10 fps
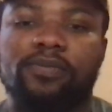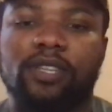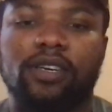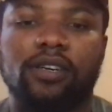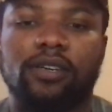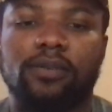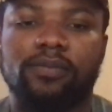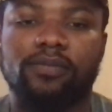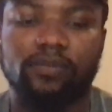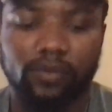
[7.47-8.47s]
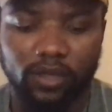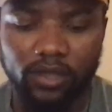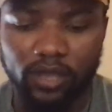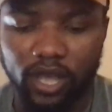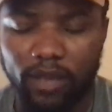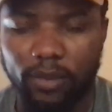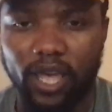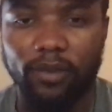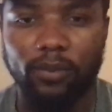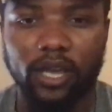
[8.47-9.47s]
Um, I'm
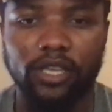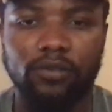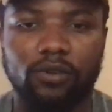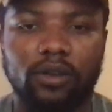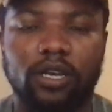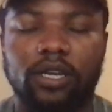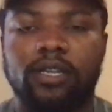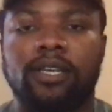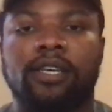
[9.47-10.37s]
Agbai Iroha.